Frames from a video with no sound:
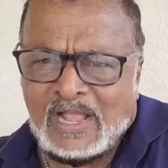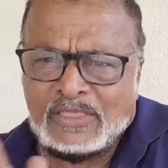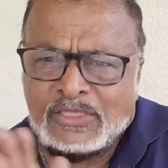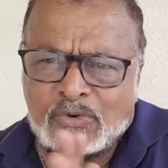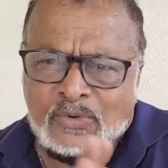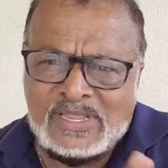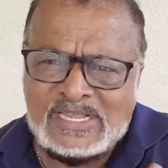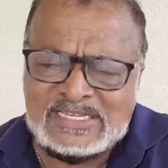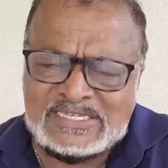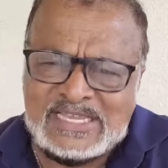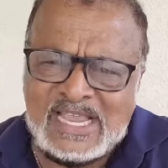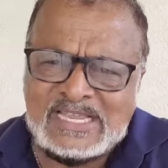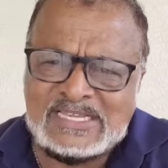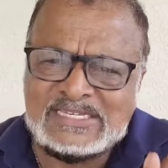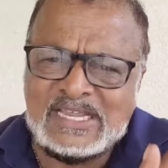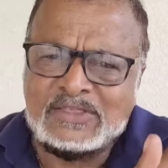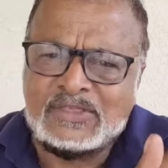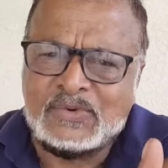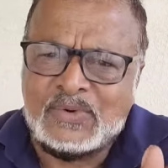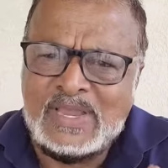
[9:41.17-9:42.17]
and 3,
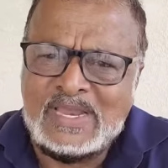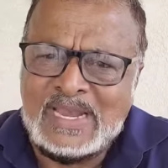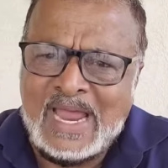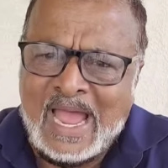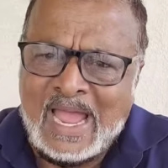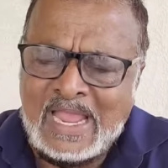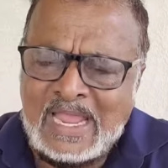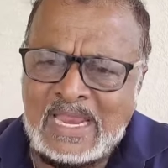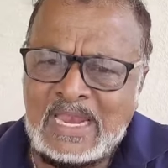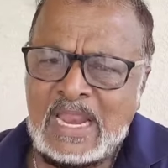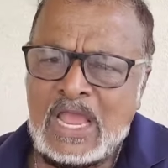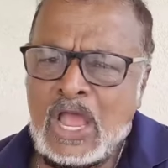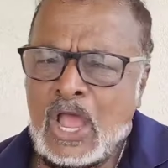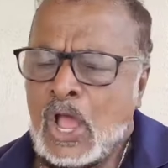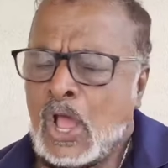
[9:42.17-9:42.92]
6 and 3, 9,